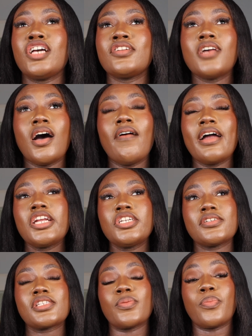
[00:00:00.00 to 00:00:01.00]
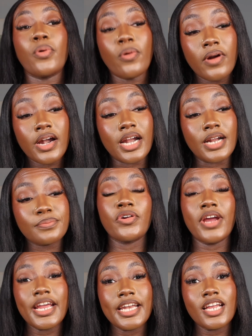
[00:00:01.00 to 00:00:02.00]
Y'all, I need your support.
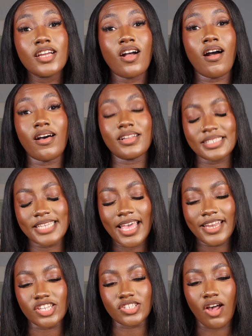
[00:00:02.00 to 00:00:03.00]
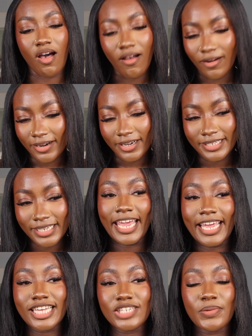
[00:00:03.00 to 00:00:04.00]
Creating content is hard,
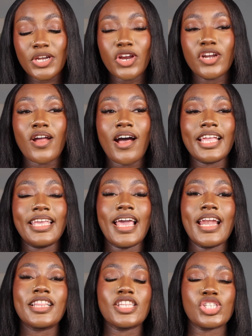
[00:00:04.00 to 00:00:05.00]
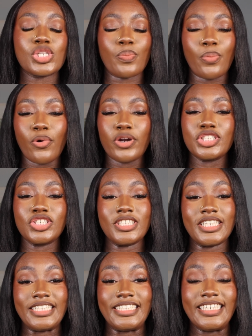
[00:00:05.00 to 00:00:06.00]
and when you're not getting the support you
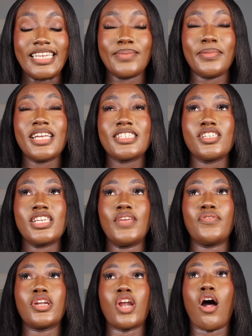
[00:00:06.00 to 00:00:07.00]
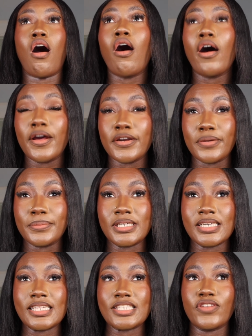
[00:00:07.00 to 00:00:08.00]
need, it makes it even harder
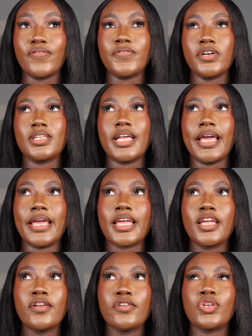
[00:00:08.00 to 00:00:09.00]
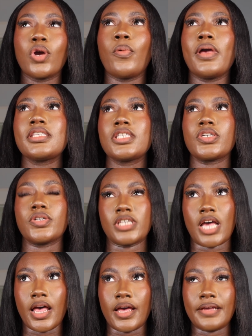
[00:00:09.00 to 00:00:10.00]
because you feel like you're wasting your
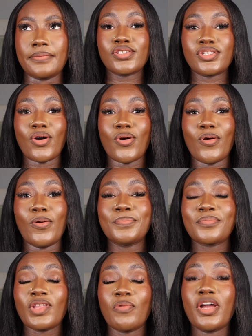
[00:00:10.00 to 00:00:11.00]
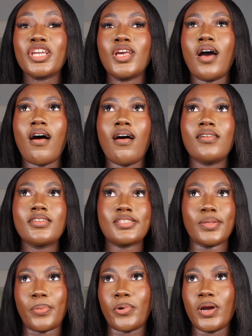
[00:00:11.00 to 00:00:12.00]
time. So when y'all
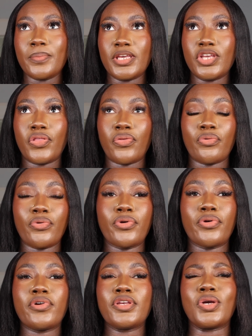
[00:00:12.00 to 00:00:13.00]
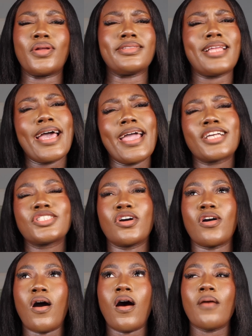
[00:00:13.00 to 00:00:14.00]
support me through your likes, your
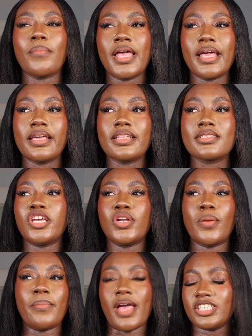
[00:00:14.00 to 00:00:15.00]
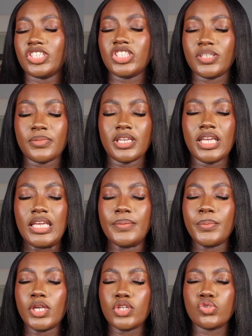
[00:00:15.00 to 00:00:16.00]
comments, messaging me, it
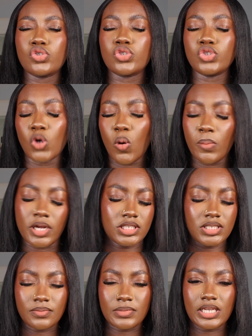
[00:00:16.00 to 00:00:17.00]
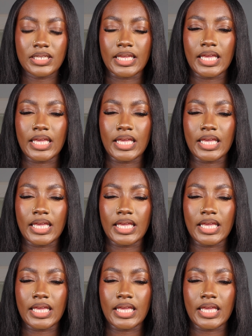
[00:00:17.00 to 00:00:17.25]
means so much to me.